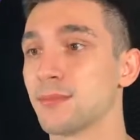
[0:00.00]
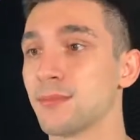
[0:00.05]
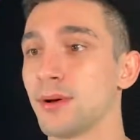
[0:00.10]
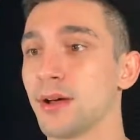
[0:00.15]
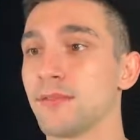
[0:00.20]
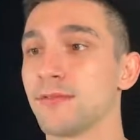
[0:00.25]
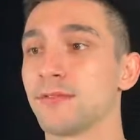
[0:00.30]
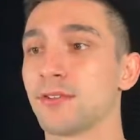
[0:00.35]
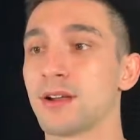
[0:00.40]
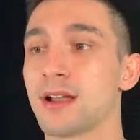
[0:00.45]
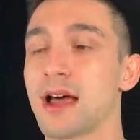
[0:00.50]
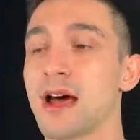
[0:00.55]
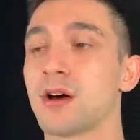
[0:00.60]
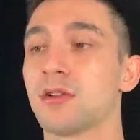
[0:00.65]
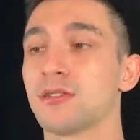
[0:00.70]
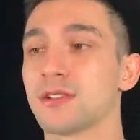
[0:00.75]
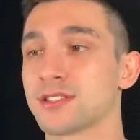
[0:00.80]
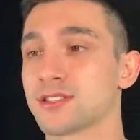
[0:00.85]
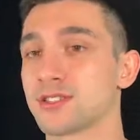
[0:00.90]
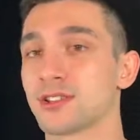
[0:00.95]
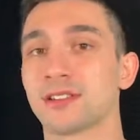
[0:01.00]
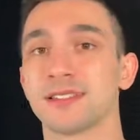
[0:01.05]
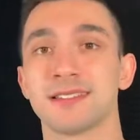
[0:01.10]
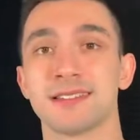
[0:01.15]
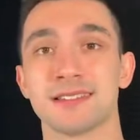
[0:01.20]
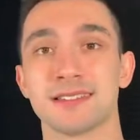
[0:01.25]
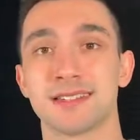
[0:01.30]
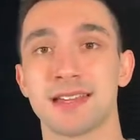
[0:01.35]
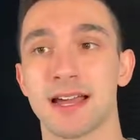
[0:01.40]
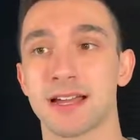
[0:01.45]
But for now, let's look at
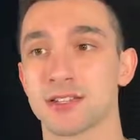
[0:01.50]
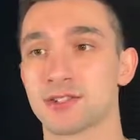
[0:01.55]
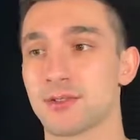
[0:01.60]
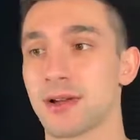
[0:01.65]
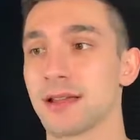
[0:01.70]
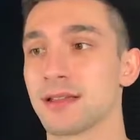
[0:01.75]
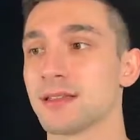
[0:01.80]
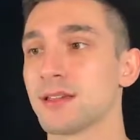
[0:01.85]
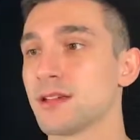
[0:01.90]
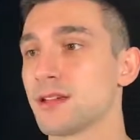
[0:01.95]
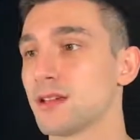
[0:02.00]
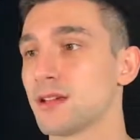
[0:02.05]
this text, right?